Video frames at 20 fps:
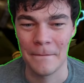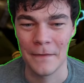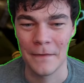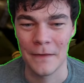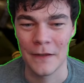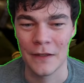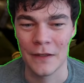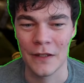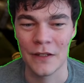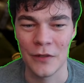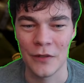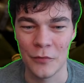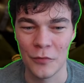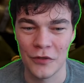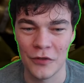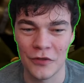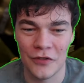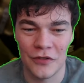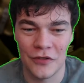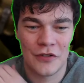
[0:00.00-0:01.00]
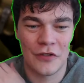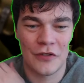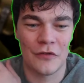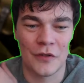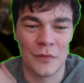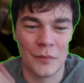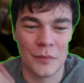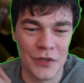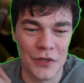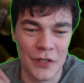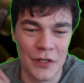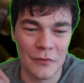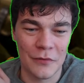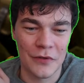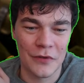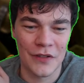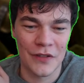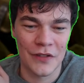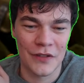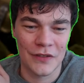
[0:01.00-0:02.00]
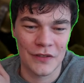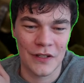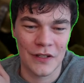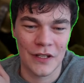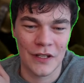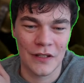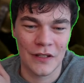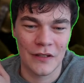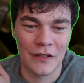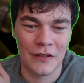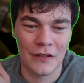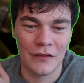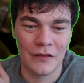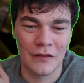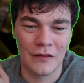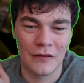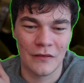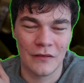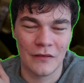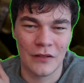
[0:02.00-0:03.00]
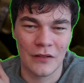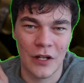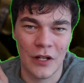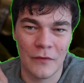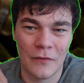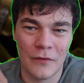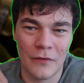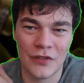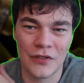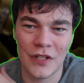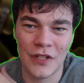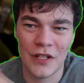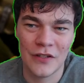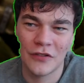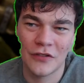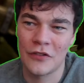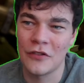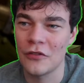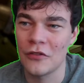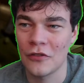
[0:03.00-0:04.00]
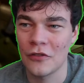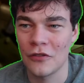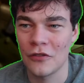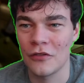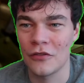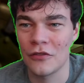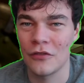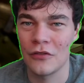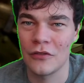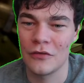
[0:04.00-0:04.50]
like they weren't jokes, but they were just like conversational.